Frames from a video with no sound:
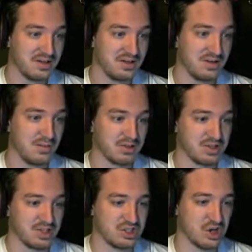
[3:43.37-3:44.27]
We were
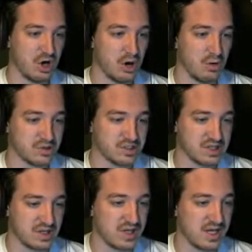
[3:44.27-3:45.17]
so
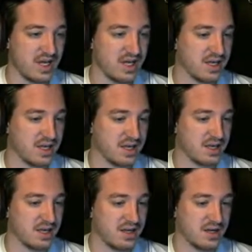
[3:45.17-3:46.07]
sick of that egghead
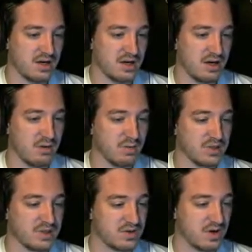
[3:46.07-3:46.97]

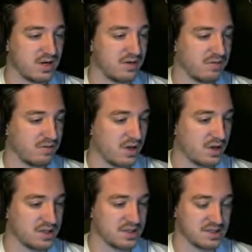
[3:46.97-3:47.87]
always trying to
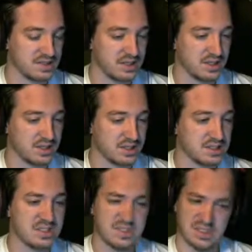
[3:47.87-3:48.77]
flaunt his
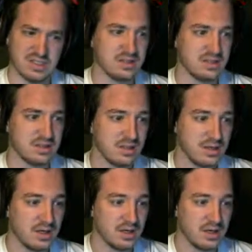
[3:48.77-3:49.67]
intelligence.
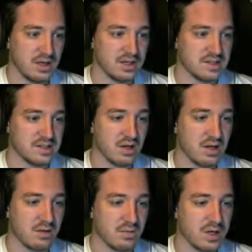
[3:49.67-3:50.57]

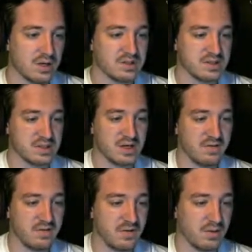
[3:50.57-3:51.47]
Installing weird stuff
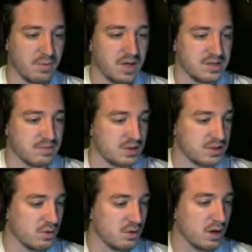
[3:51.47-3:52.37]
for the basement
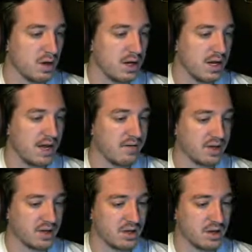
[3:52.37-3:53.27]
door, having
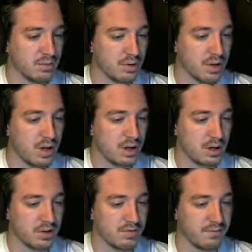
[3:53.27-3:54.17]
a number lock
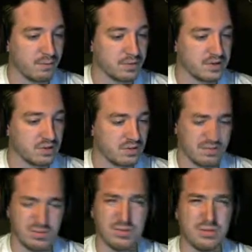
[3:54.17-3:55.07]
on the food store.
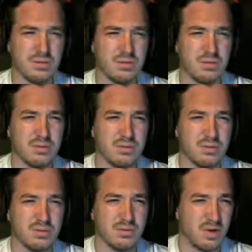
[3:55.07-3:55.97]

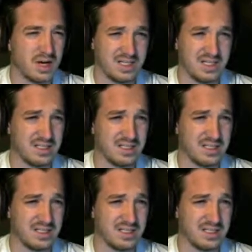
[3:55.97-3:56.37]
What?